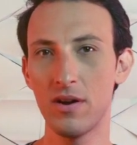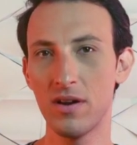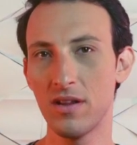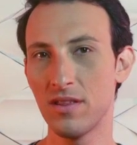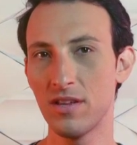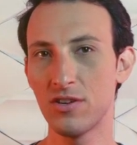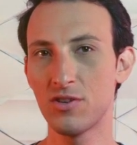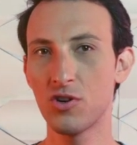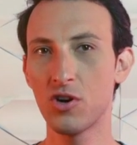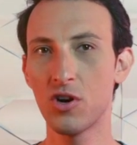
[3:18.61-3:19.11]
it in
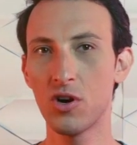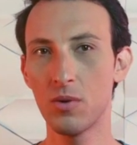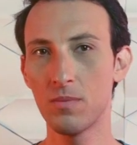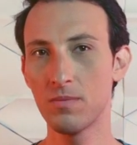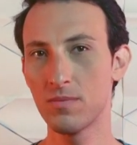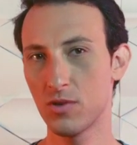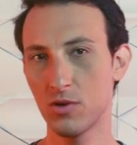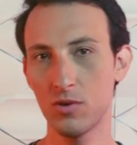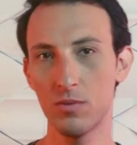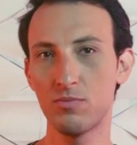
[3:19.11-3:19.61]
the
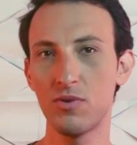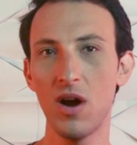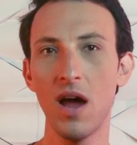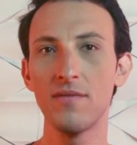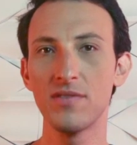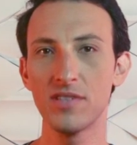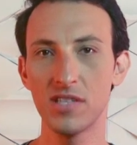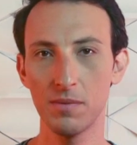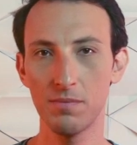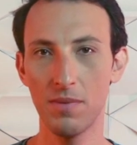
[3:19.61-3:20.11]
terms or
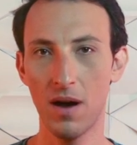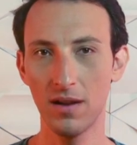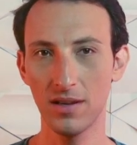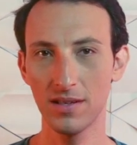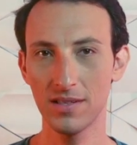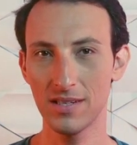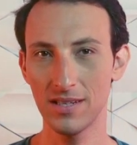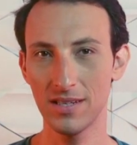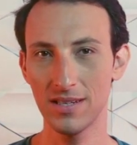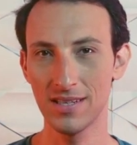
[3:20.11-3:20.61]
privacy
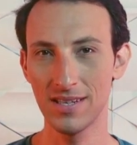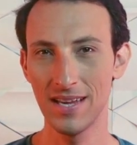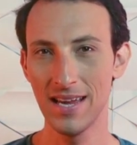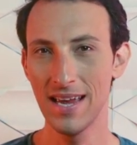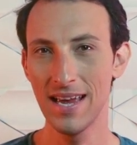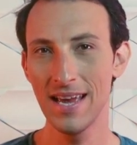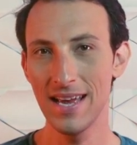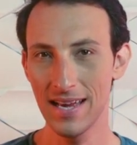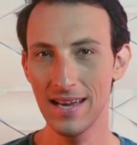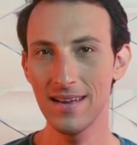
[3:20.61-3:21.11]
policies.
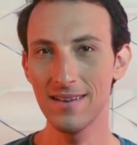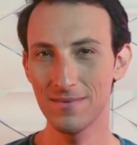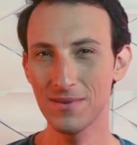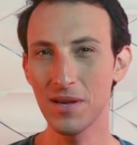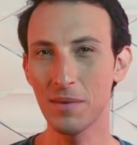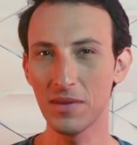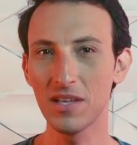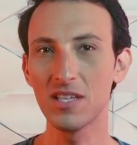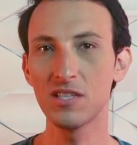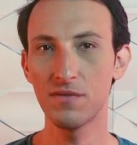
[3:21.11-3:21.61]

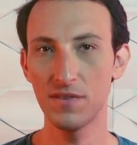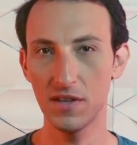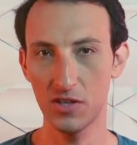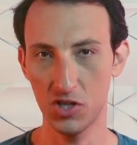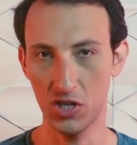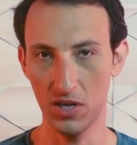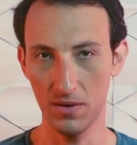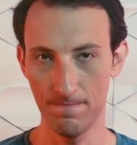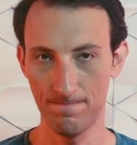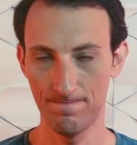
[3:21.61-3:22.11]
Something's
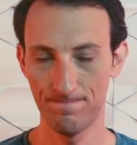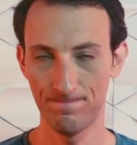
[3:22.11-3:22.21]
fishy.